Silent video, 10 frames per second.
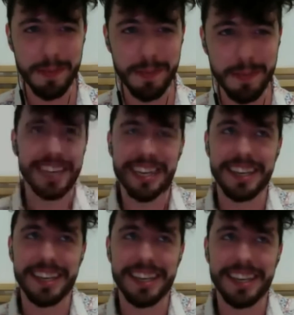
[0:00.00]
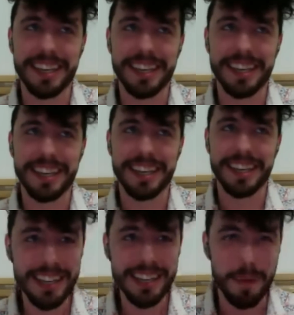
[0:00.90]
Zynga. Like, they're gonna
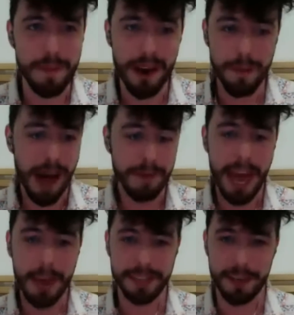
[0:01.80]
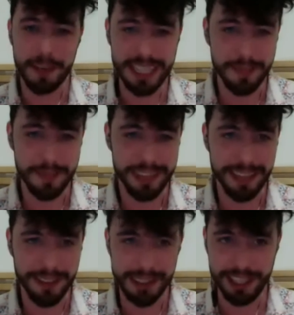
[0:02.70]
do it better. PopCap's gonna make something that
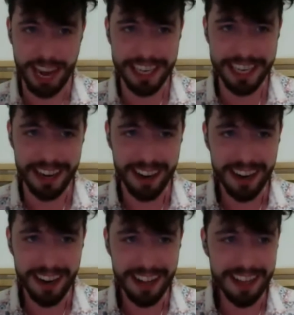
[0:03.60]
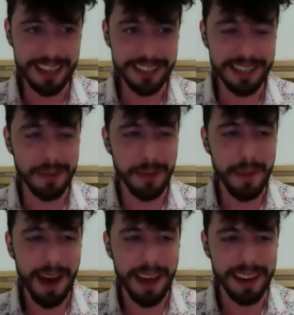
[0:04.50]
looks shinier. Mm-hmm. So, like, why
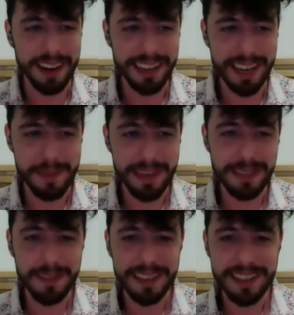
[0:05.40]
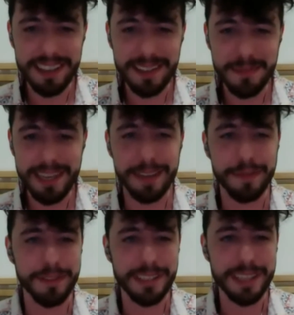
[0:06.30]
bother? Like, make something that's meaningful to you.